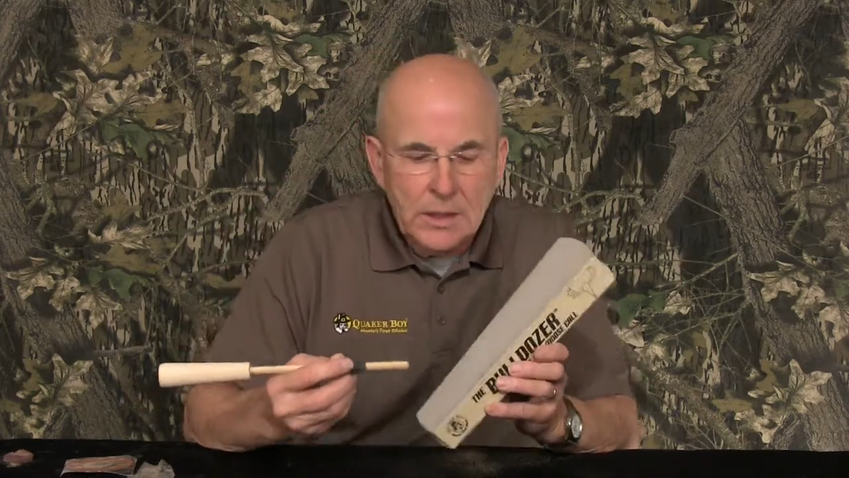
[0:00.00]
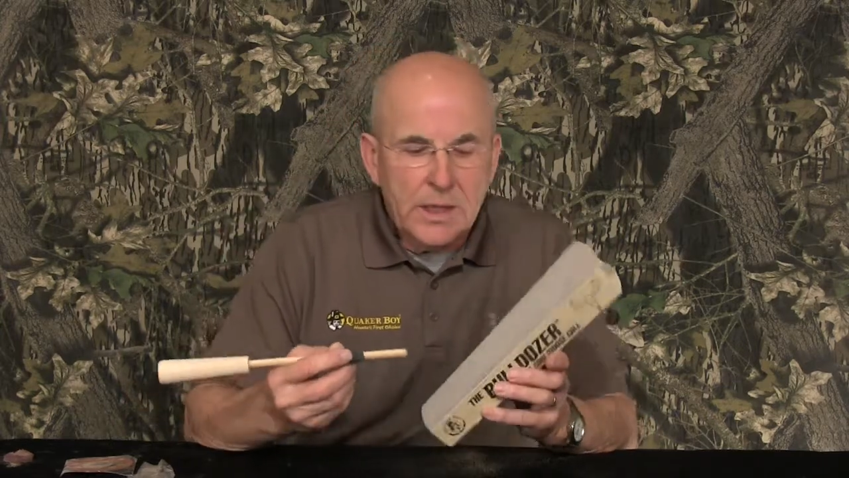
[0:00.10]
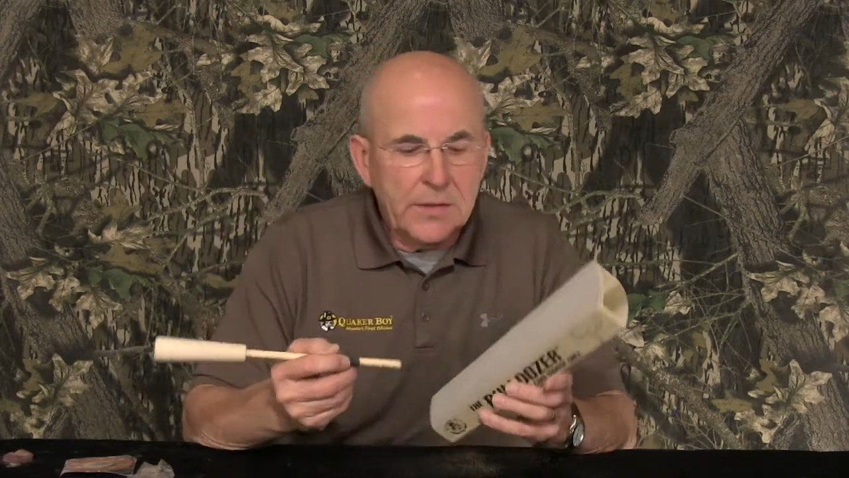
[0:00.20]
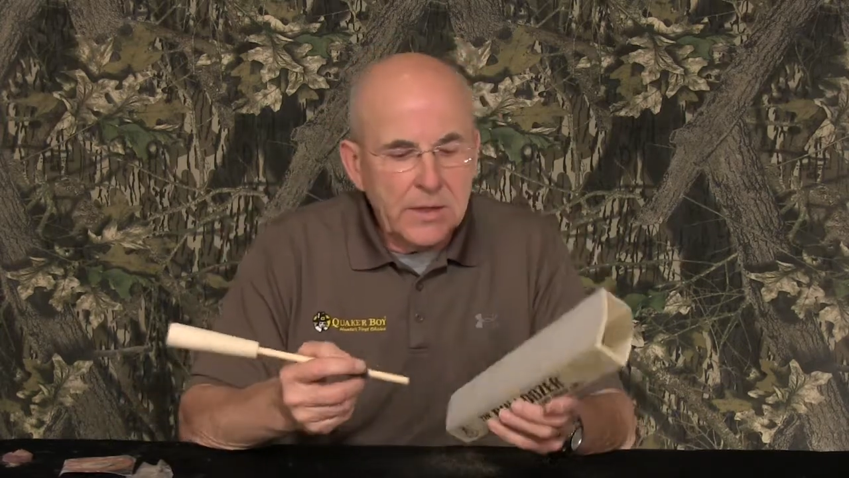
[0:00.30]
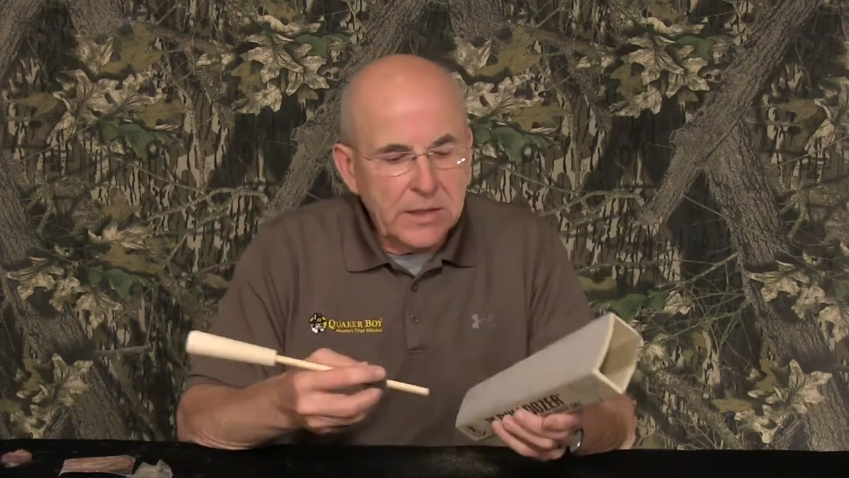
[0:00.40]

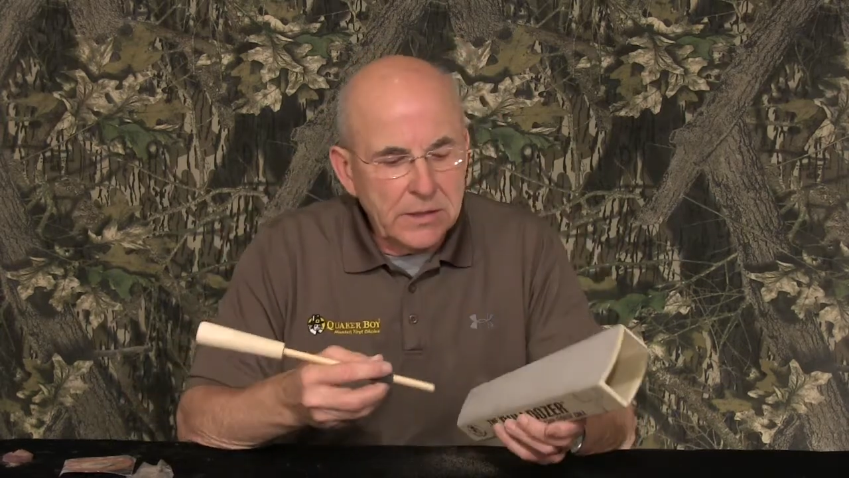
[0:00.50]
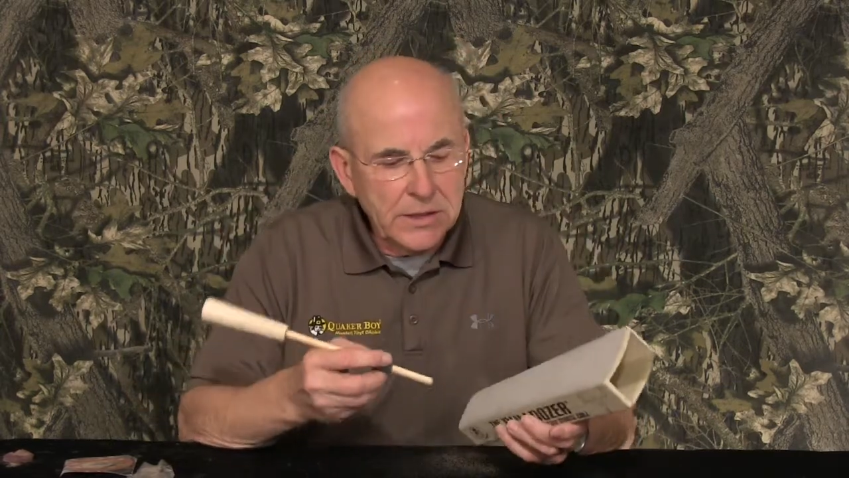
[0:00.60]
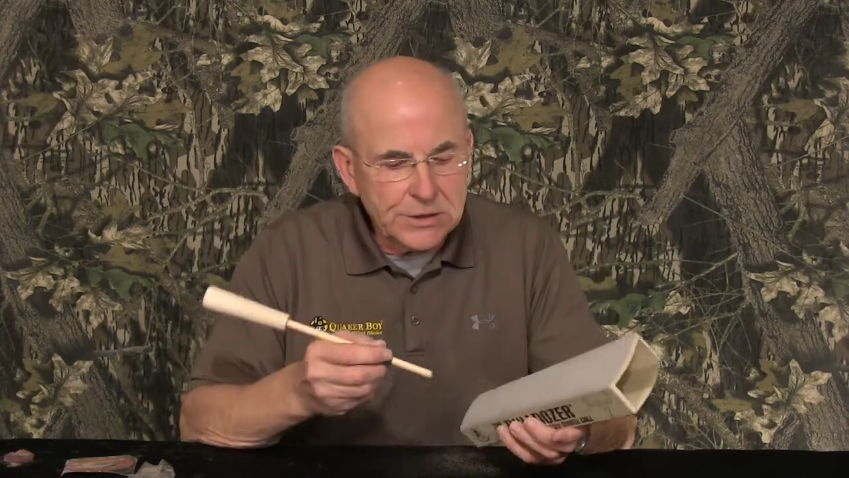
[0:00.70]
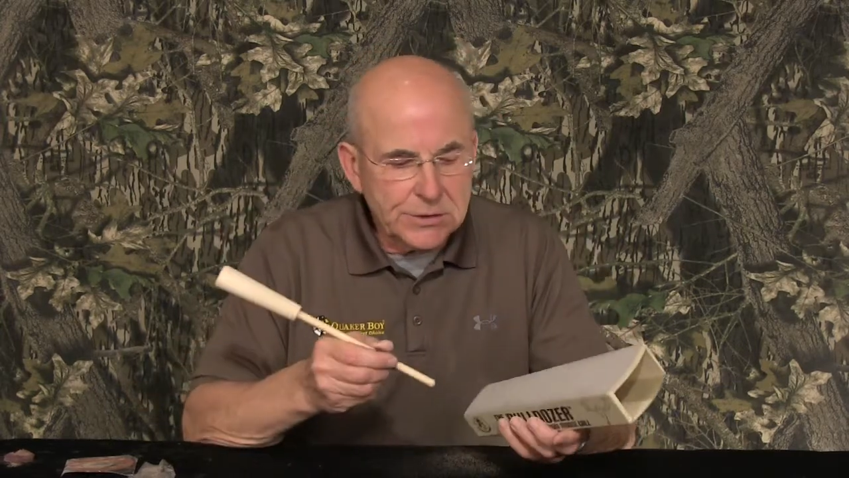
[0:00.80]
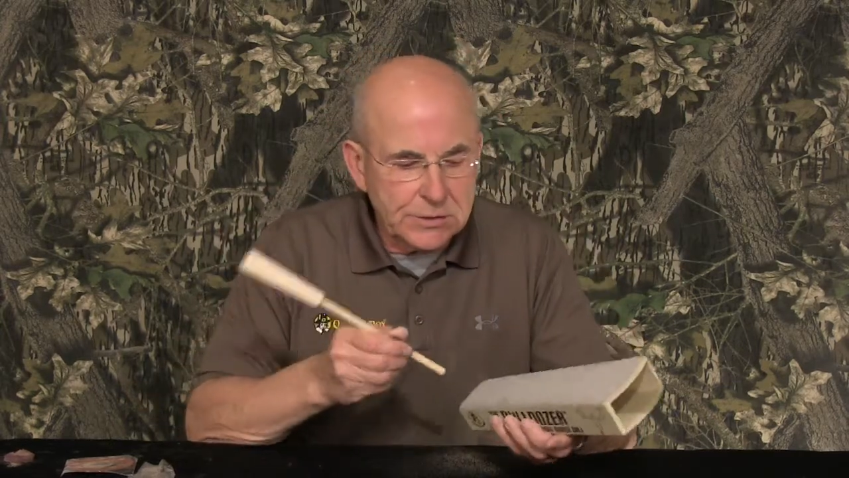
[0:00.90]
and then
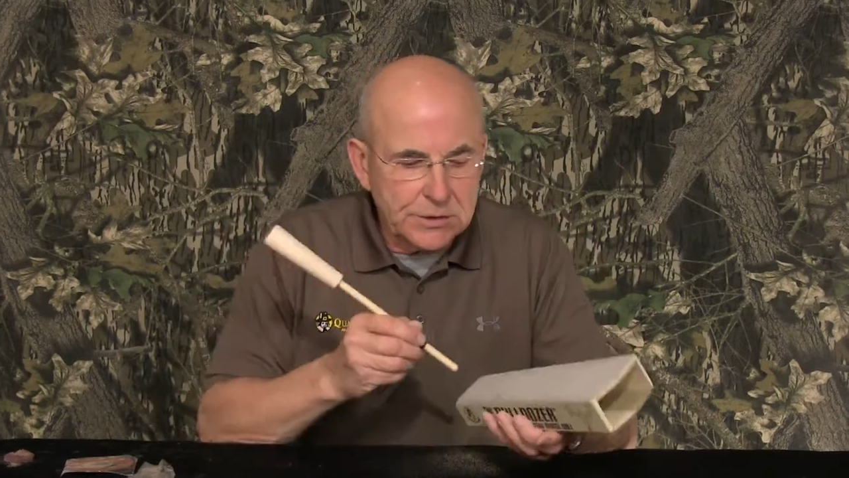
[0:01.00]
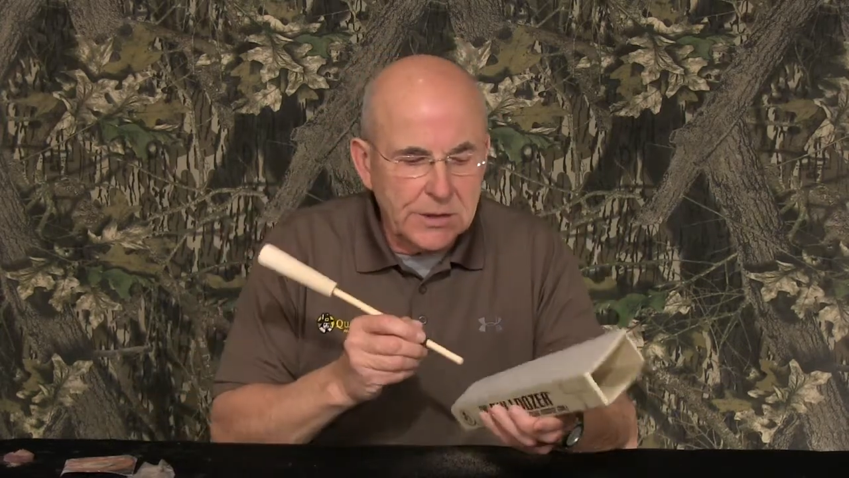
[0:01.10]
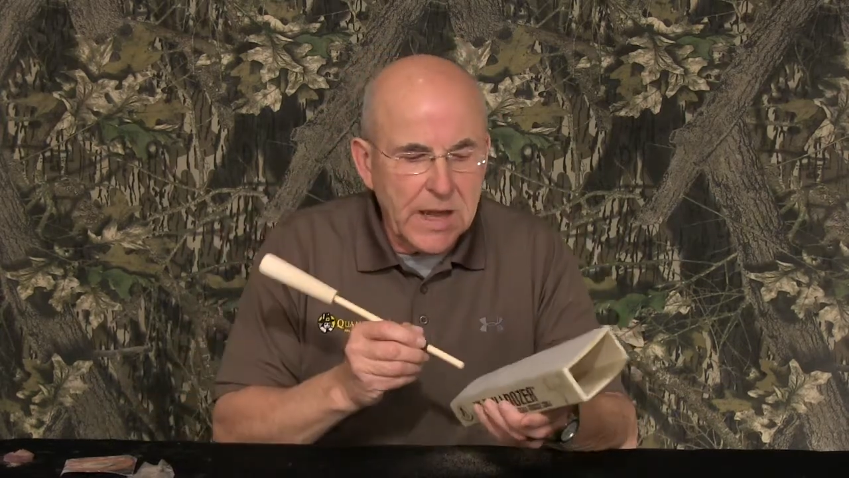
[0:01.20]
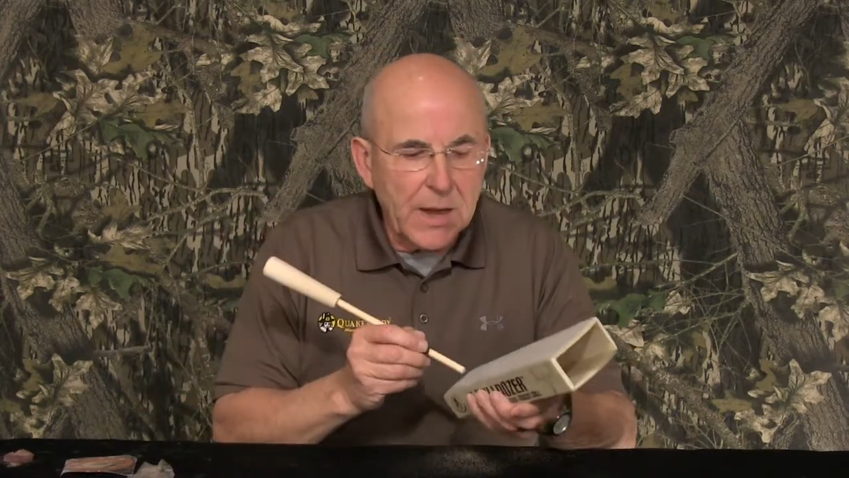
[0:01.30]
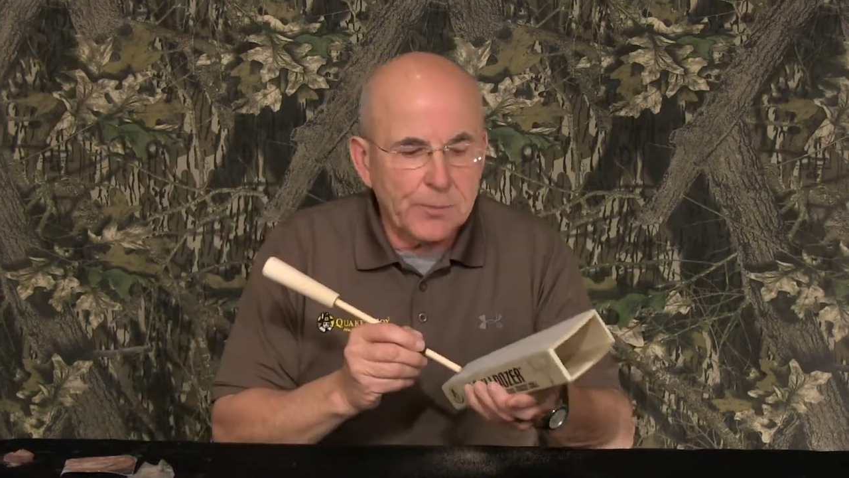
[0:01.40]
this can
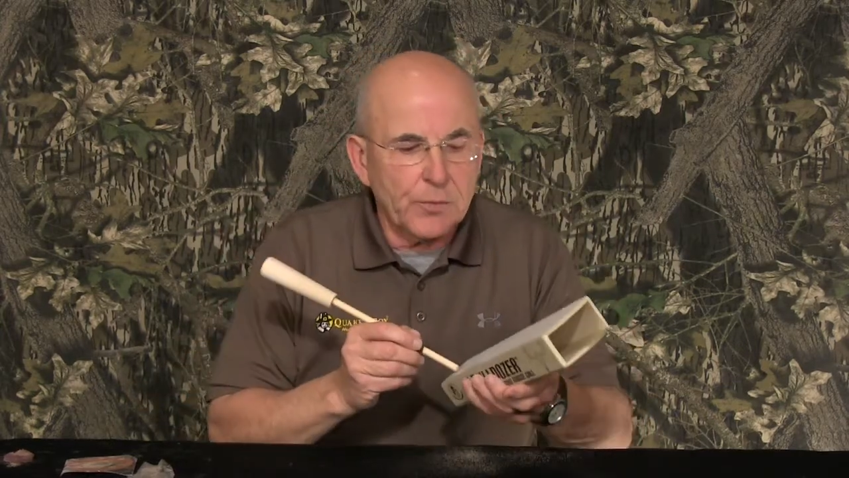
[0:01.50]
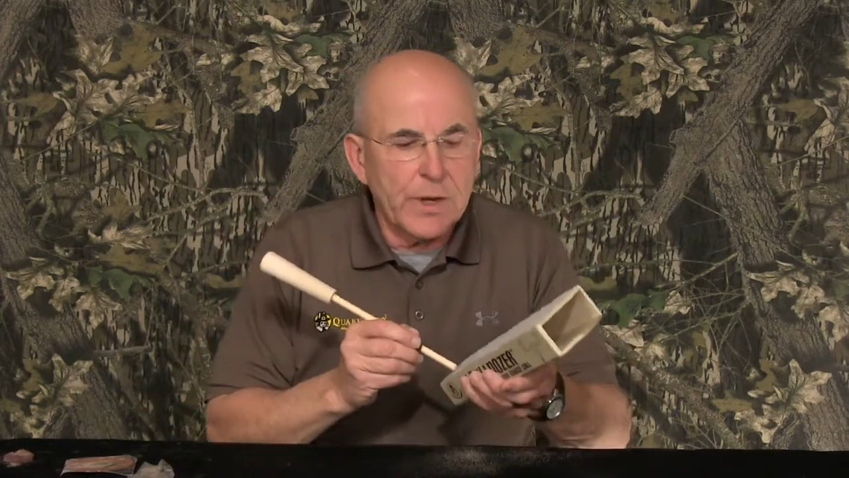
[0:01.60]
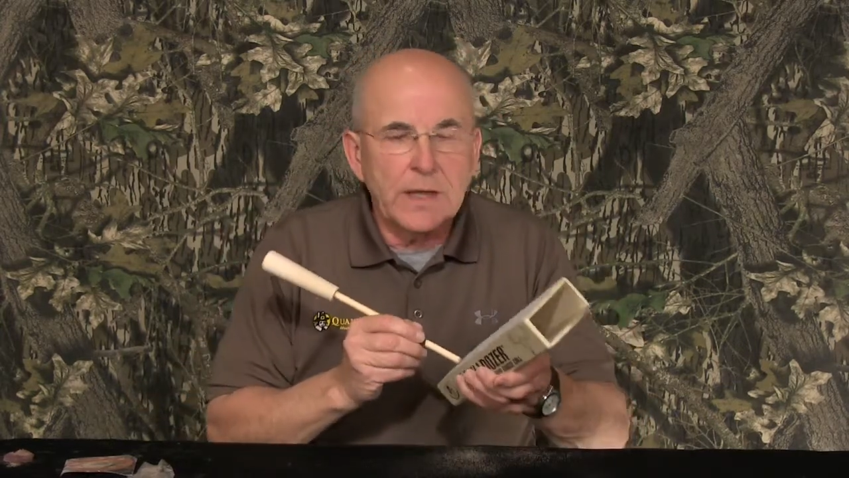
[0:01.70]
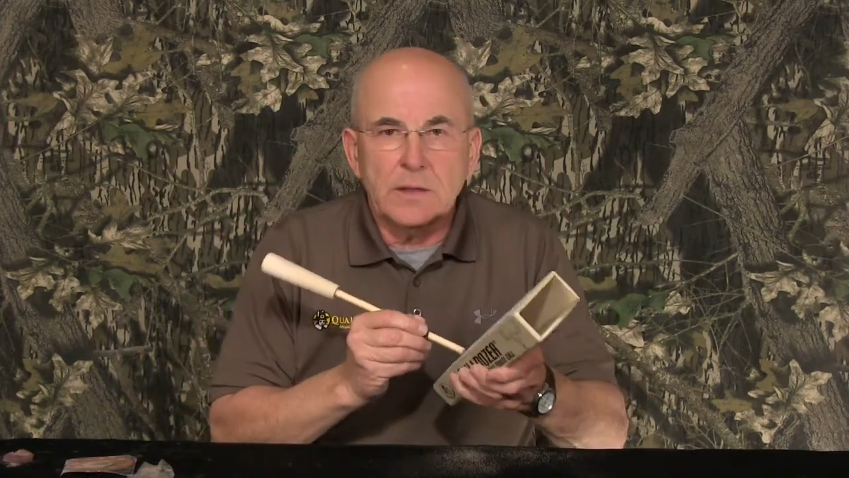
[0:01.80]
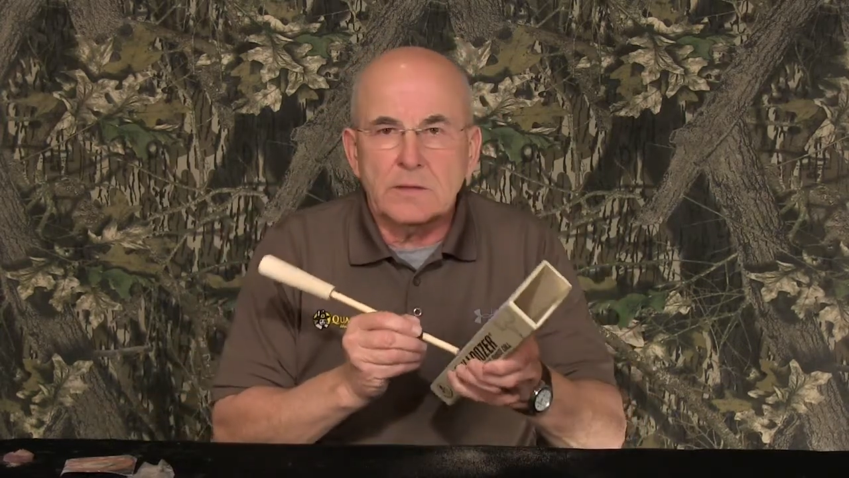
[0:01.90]
operate